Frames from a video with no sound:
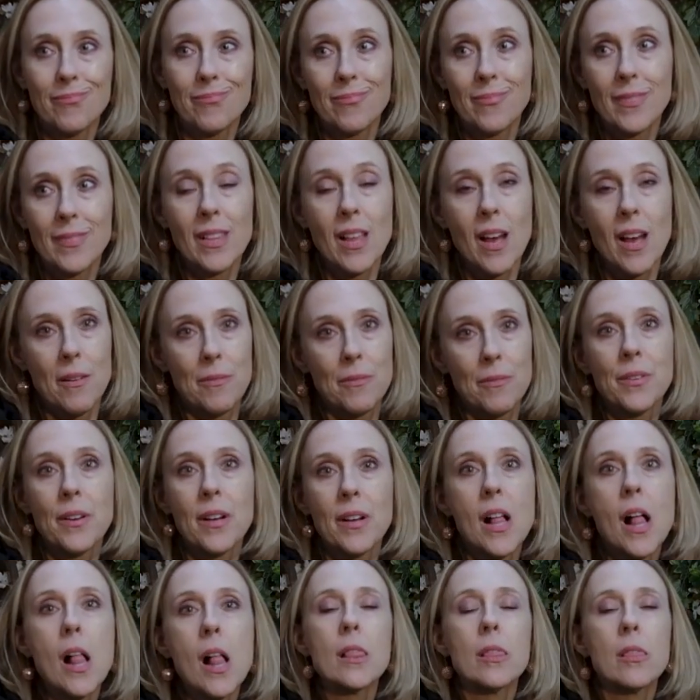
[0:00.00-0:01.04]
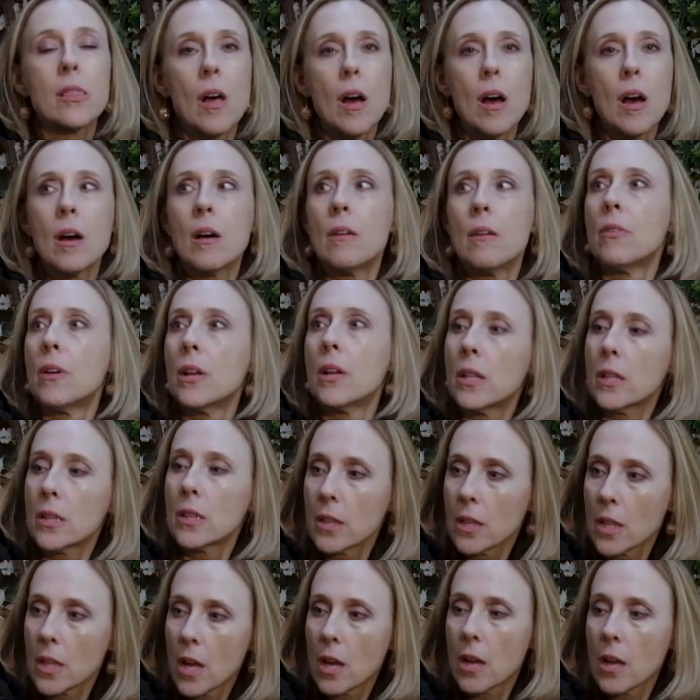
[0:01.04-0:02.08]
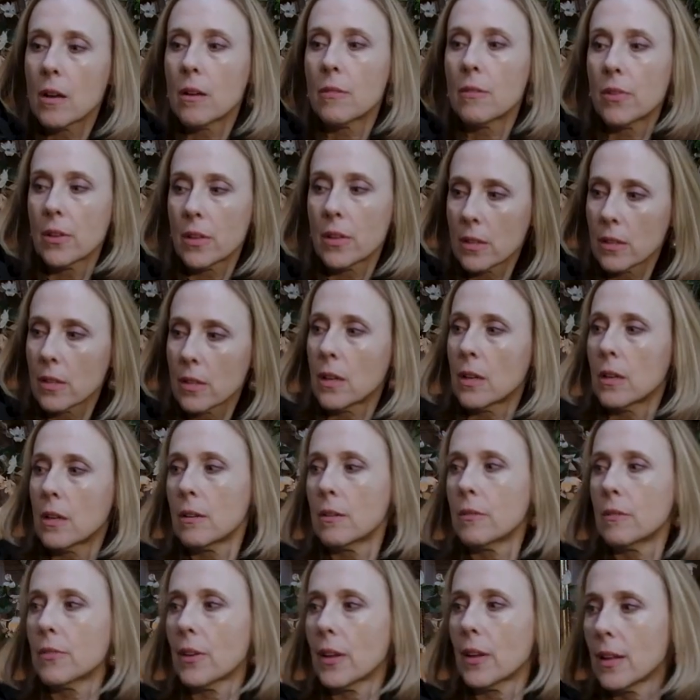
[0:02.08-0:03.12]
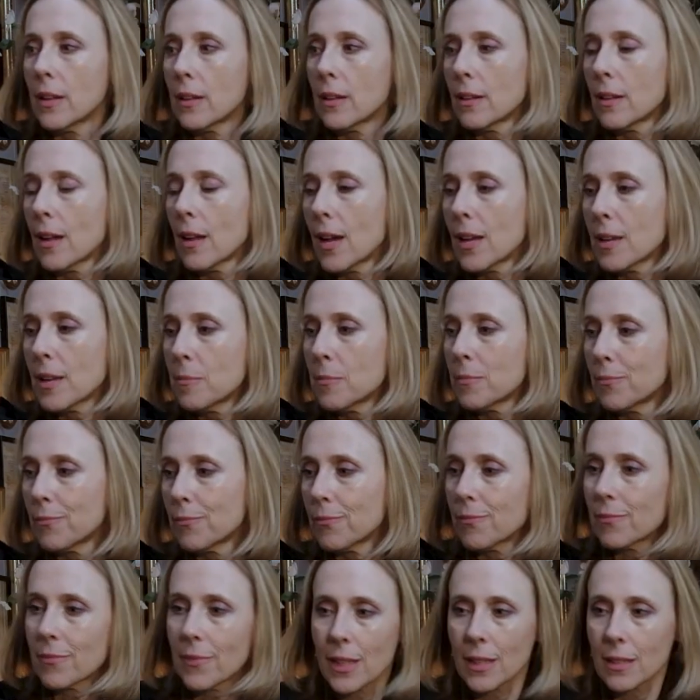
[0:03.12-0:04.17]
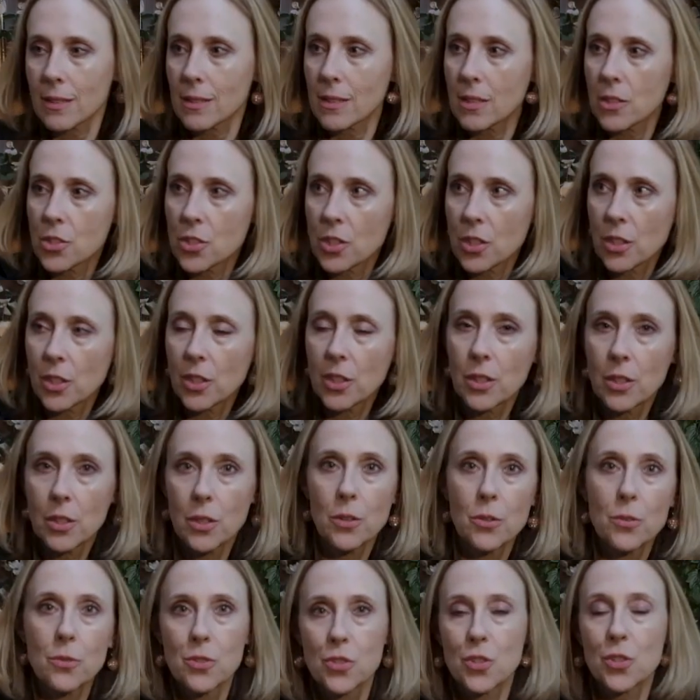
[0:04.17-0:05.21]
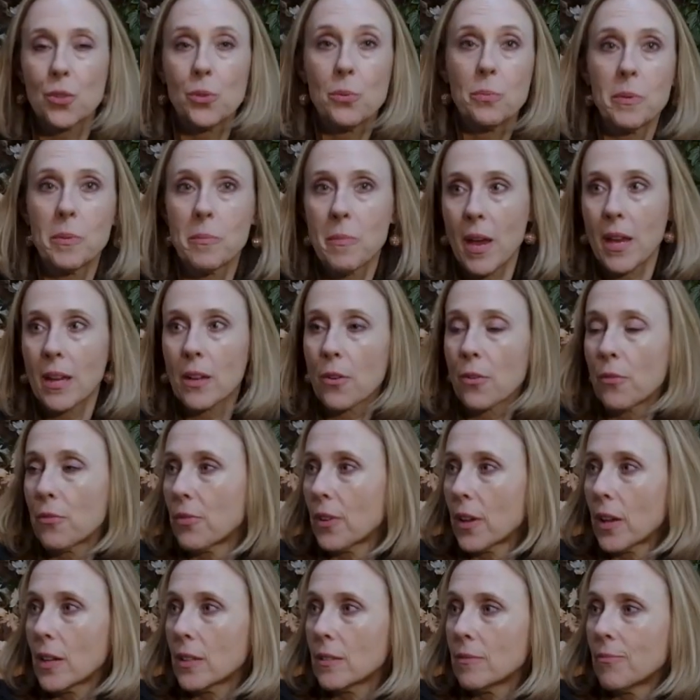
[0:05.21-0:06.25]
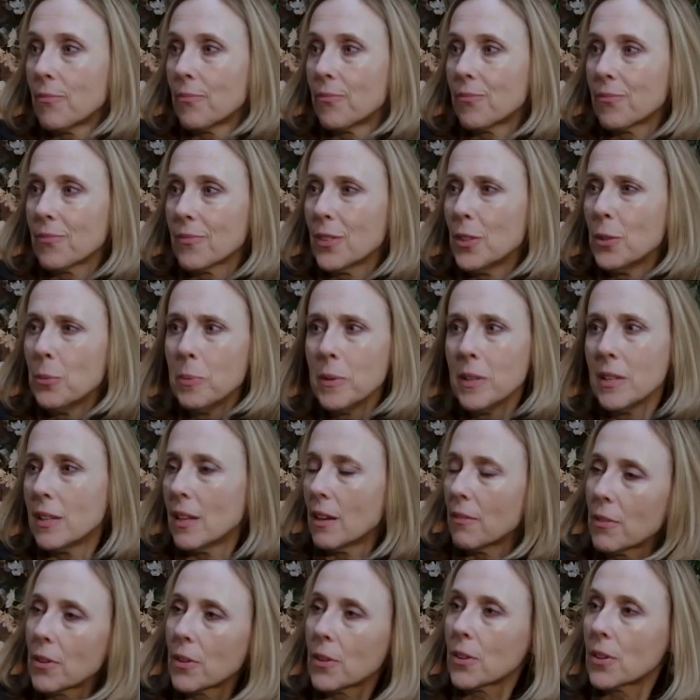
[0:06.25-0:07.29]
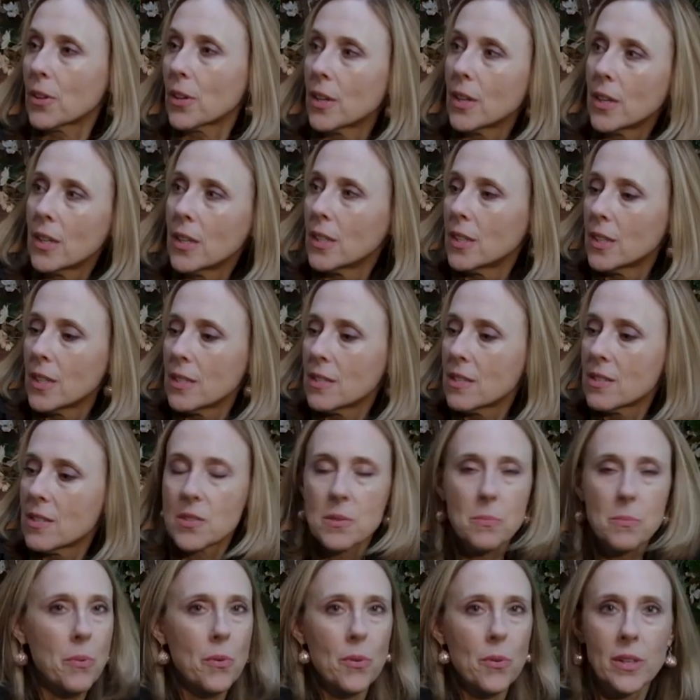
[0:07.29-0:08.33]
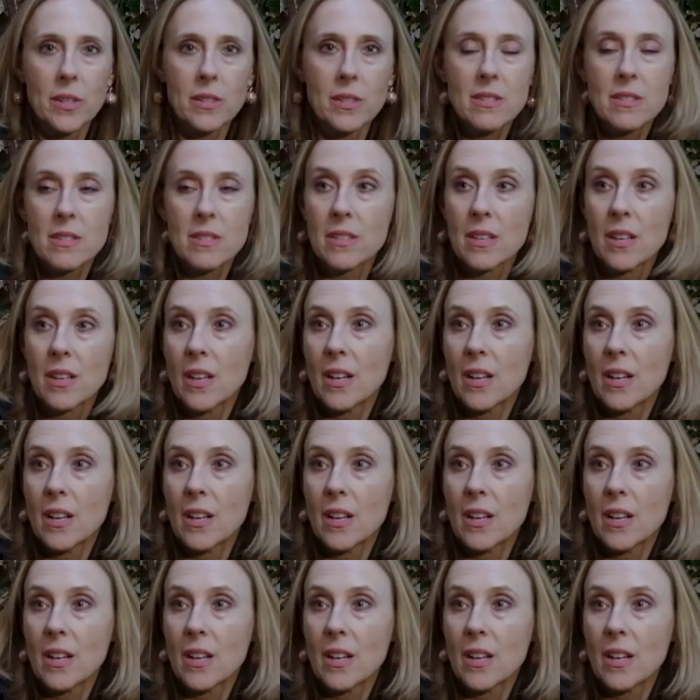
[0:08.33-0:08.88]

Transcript: love. And I'm like such a huge Loopy Mango fan. Loopy never disappoints.